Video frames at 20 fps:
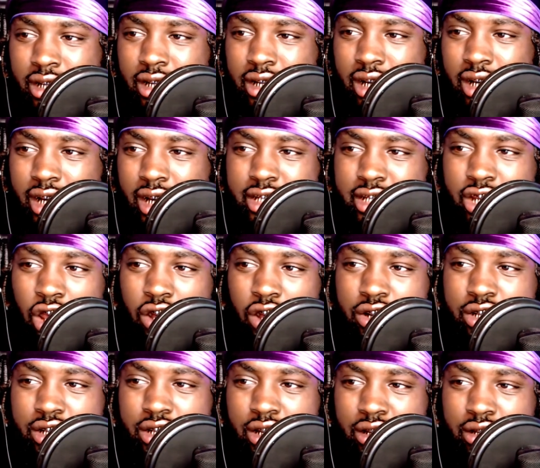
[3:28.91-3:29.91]
a
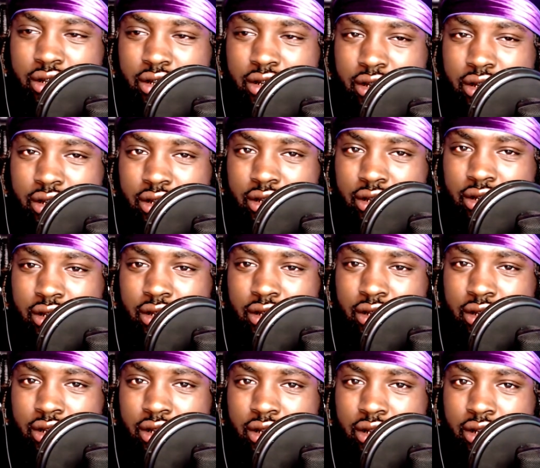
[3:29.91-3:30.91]
stalker,
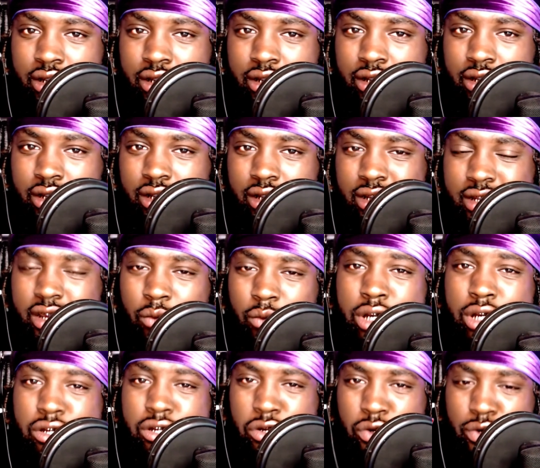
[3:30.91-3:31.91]

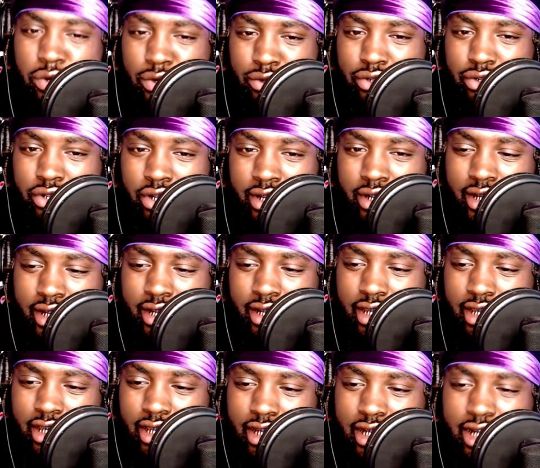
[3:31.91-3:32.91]
someone who
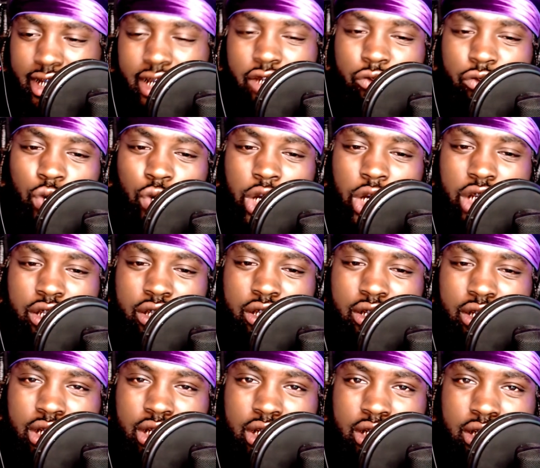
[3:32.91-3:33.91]
you didn't want
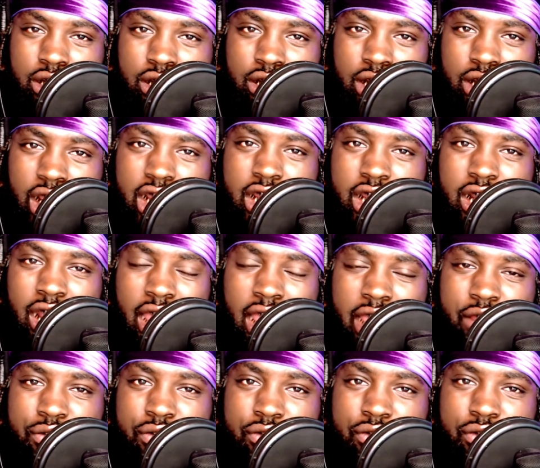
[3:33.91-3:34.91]
in your
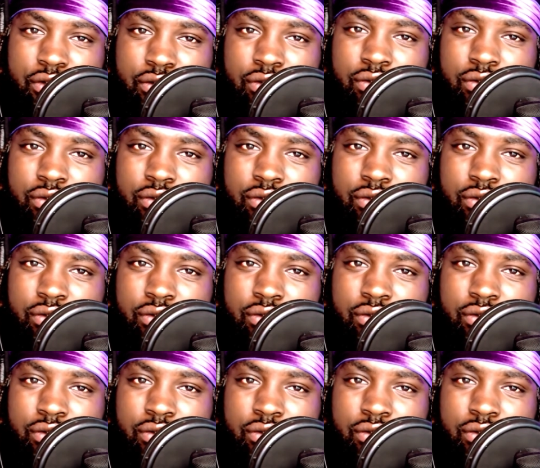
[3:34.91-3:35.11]
life